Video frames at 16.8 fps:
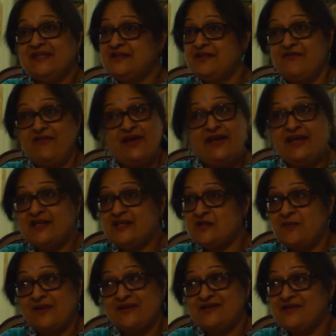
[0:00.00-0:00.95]
It's a very
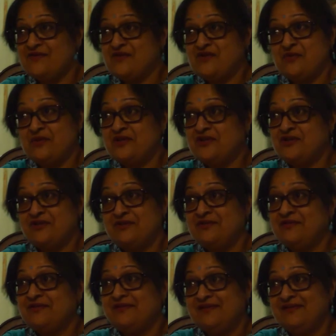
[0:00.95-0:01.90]
expensive switch.
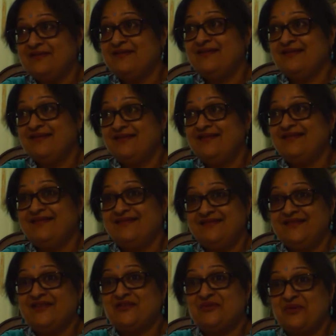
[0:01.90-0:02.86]

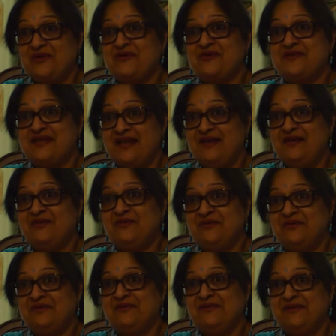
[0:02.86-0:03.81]
I just want to tell you.
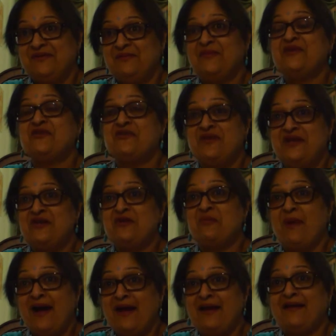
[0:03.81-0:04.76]
But you need to
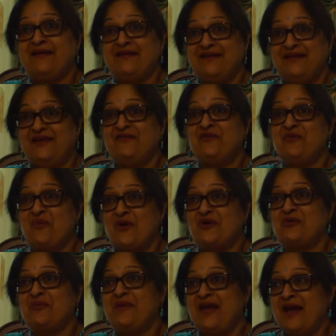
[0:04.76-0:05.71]
buy it if you
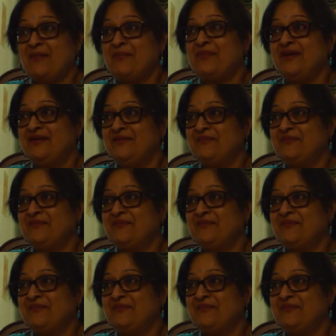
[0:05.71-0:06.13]
want to be happy.